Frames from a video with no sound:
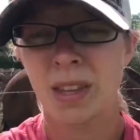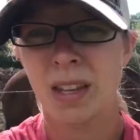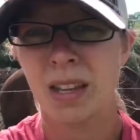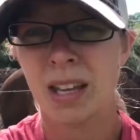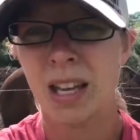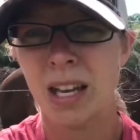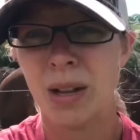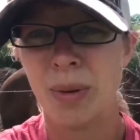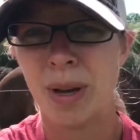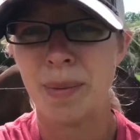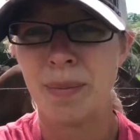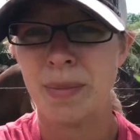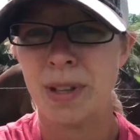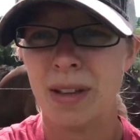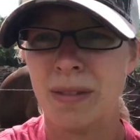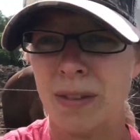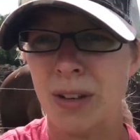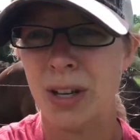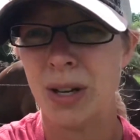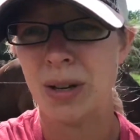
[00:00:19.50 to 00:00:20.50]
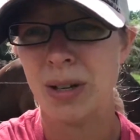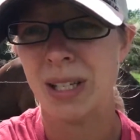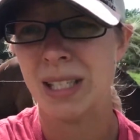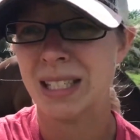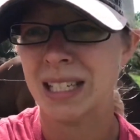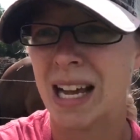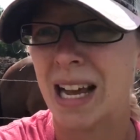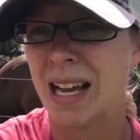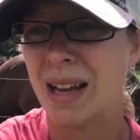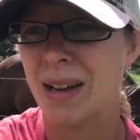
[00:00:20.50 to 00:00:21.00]
Anyway, if you
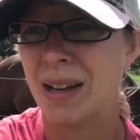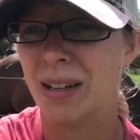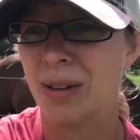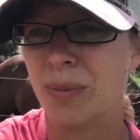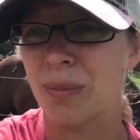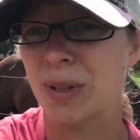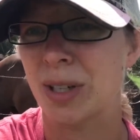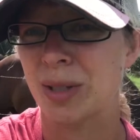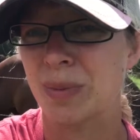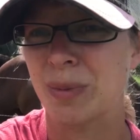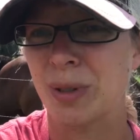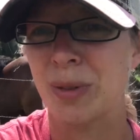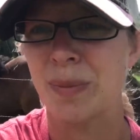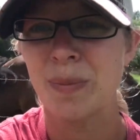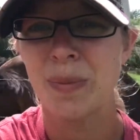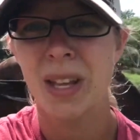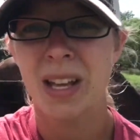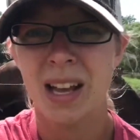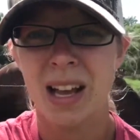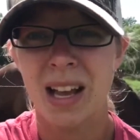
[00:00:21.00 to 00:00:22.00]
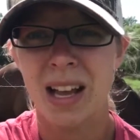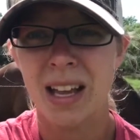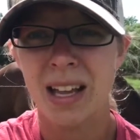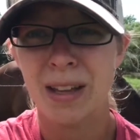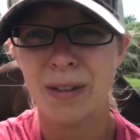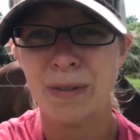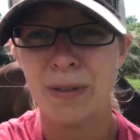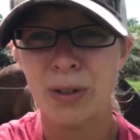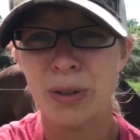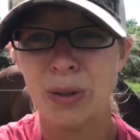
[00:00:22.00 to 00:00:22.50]
noticed, there's Blue.
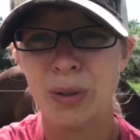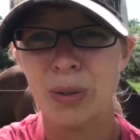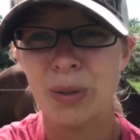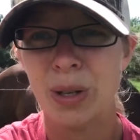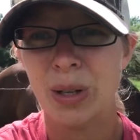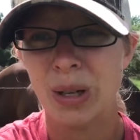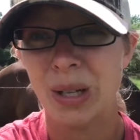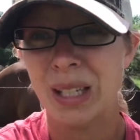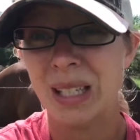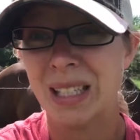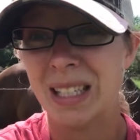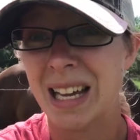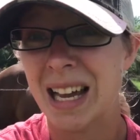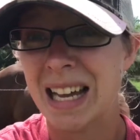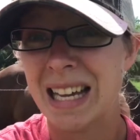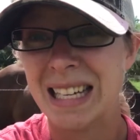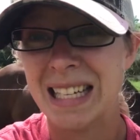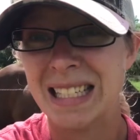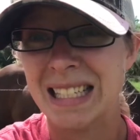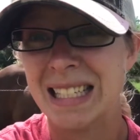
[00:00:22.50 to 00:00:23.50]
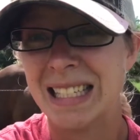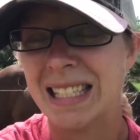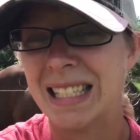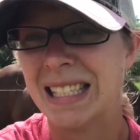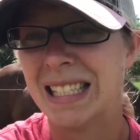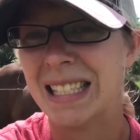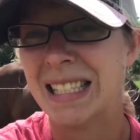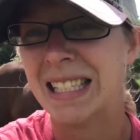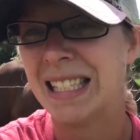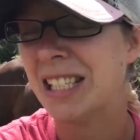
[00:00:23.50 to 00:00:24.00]
If you noticed, I didn't
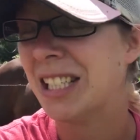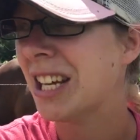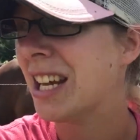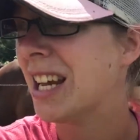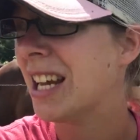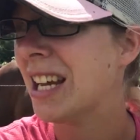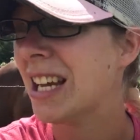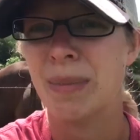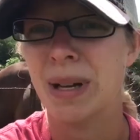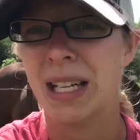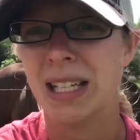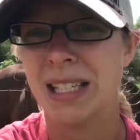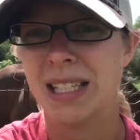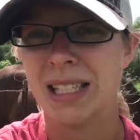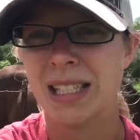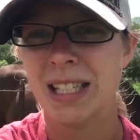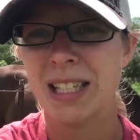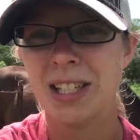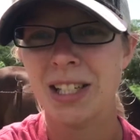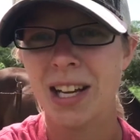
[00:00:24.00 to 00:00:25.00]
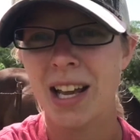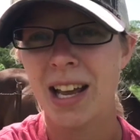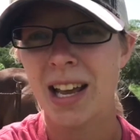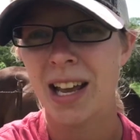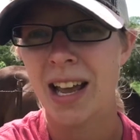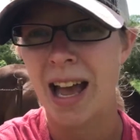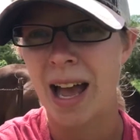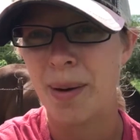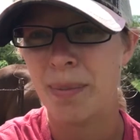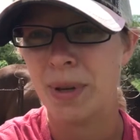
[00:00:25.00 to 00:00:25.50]
say CJ.
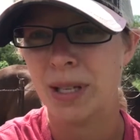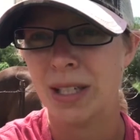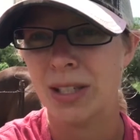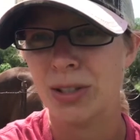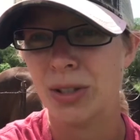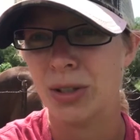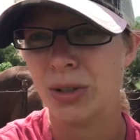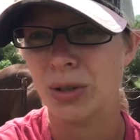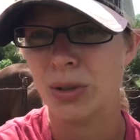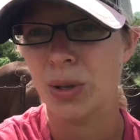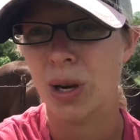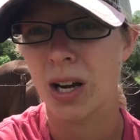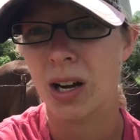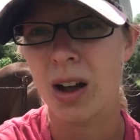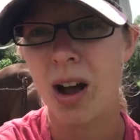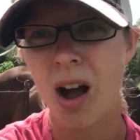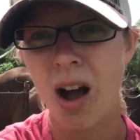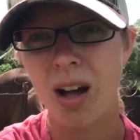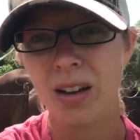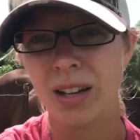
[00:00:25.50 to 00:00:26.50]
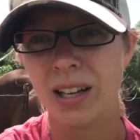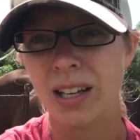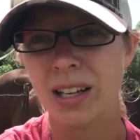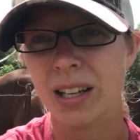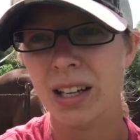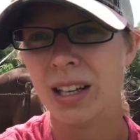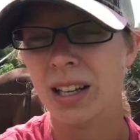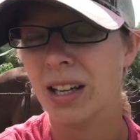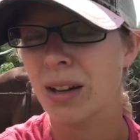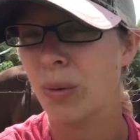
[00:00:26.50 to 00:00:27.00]
CJ happened to colic,
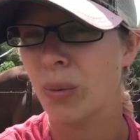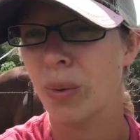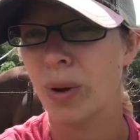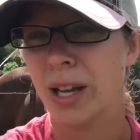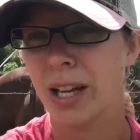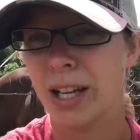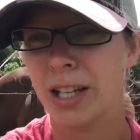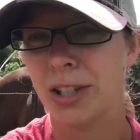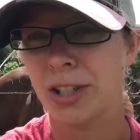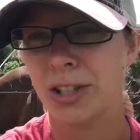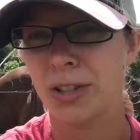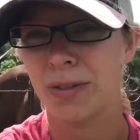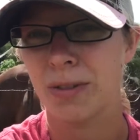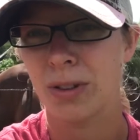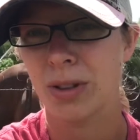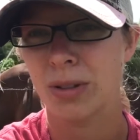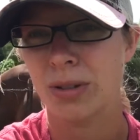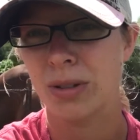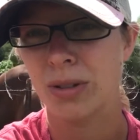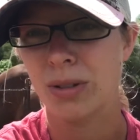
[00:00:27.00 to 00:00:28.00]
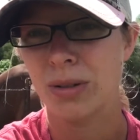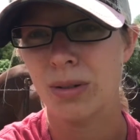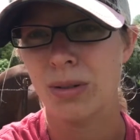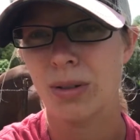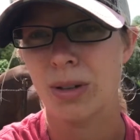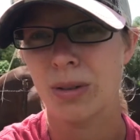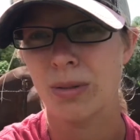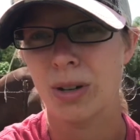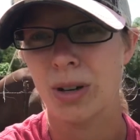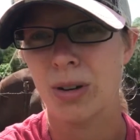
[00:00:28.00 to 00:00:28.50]
which for those of you who
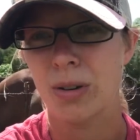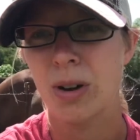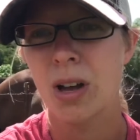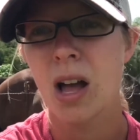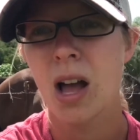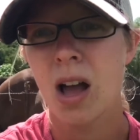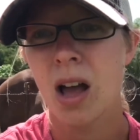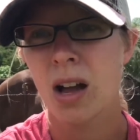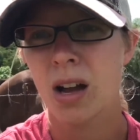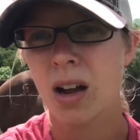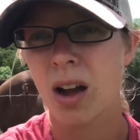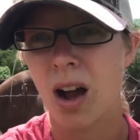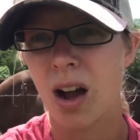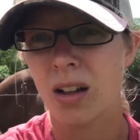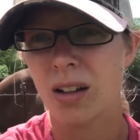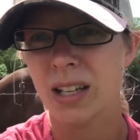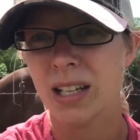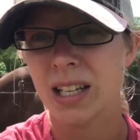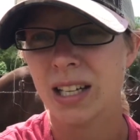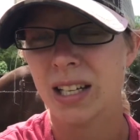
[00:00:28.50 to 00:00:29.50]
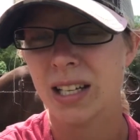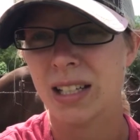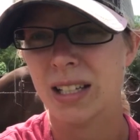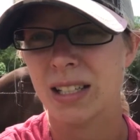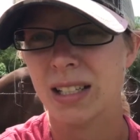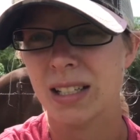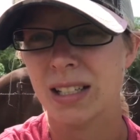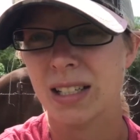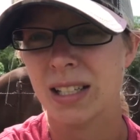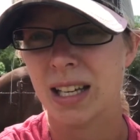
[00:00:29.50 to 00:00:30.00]
don't know, colic
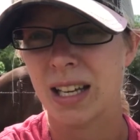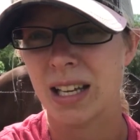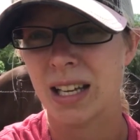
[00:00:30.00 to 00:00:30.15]
is